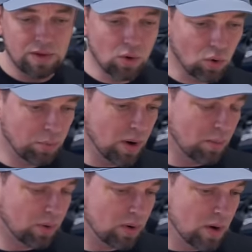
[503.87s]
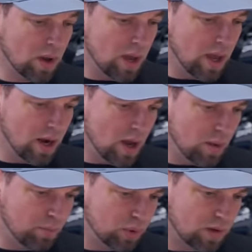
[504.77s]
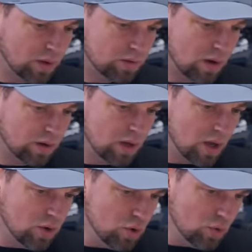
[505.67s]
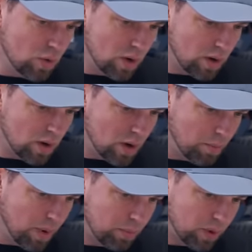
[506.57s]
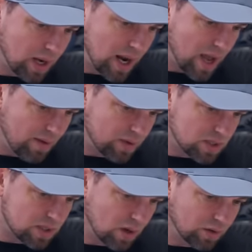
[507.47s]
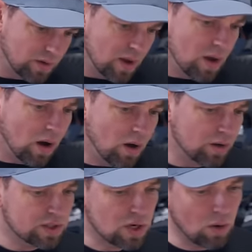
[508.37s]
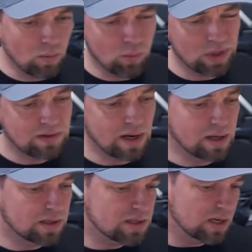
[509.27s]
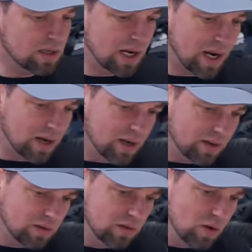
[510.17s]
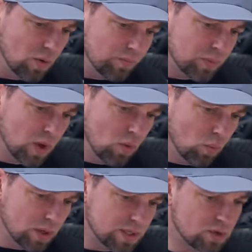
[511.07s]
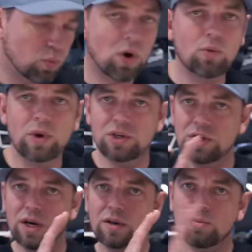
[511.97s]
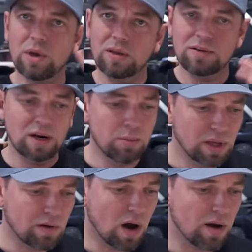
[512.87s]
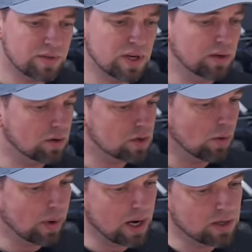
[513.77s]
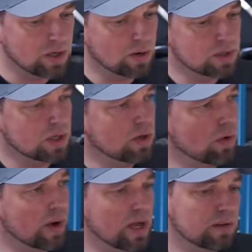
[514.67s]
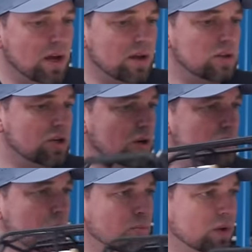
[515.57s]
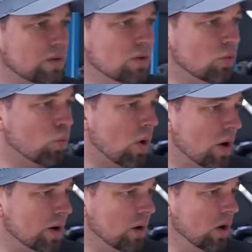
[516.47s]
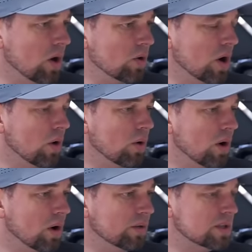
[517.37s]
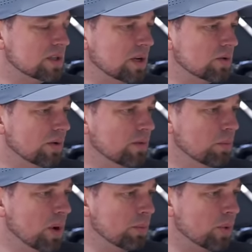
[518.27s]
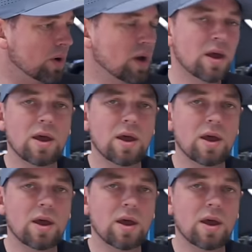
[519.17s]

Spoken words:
old bumper and put those on the new bumper that I have installed. Also, one tiny concession that I needed to do was this worn winch needed to be a tiny bit off center. So what I chose to do is I chose to put the worn logo on the center of the bumper,